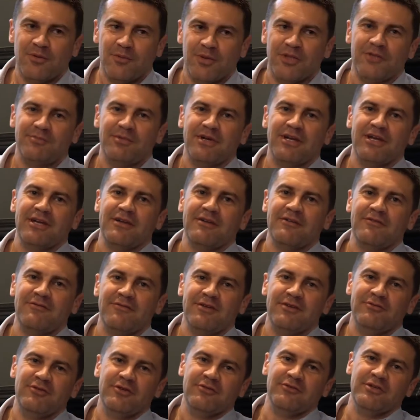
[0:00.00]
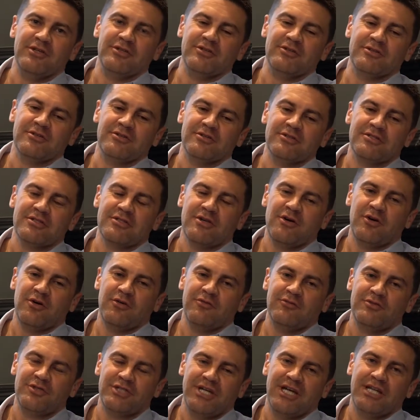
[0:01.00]
One of my favourite features
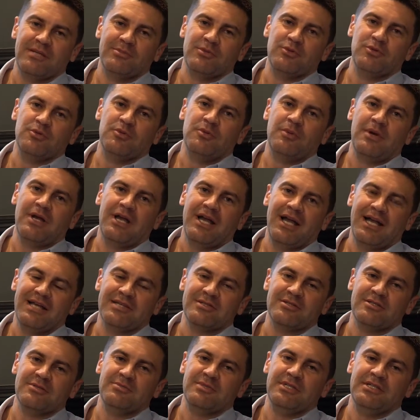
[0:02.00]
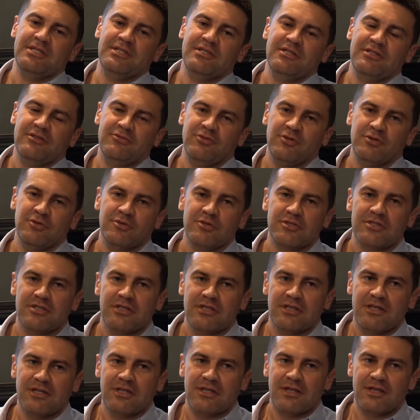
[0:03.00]
of Channable has to be the rules.
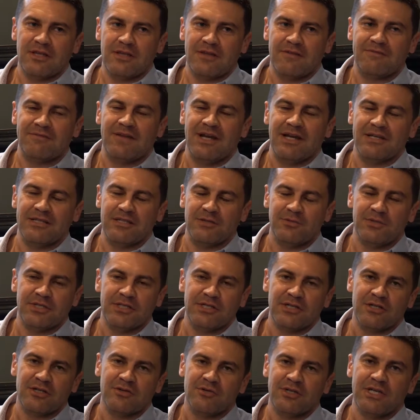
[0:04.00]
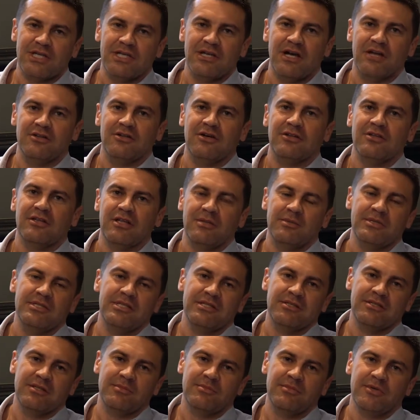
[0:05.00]
The fact that we can create an
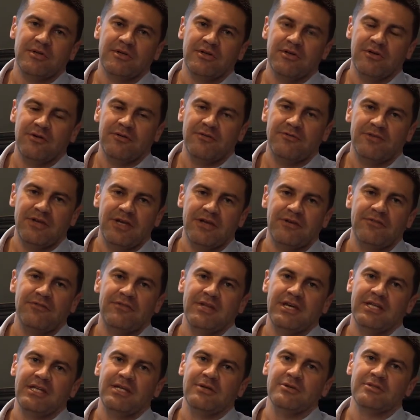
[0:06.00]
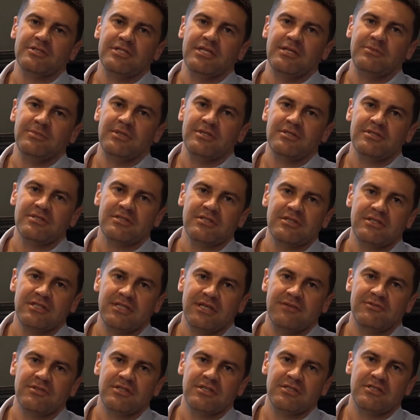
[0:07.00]
unlimited number of if-then-else statements
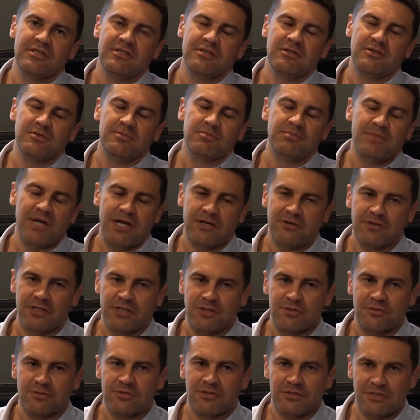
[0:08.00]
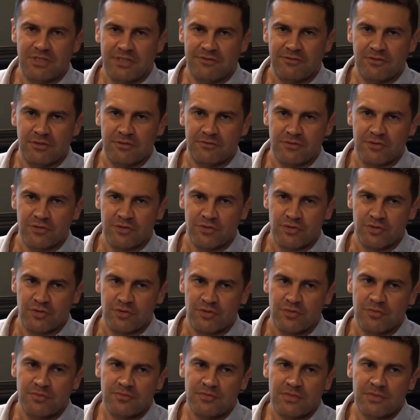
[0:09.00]
gives us an unparalleled level of control.